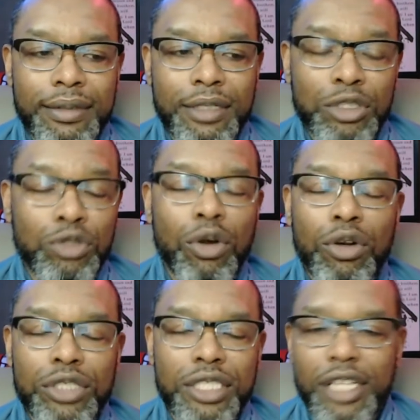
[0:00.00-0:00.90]

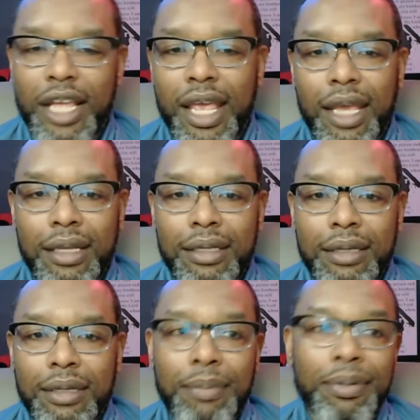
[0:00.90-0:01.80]
controllers in your hand
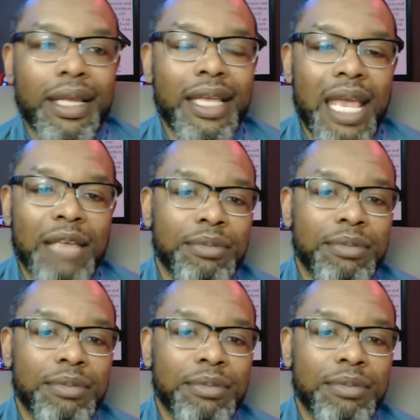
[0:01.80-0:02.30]
and play games,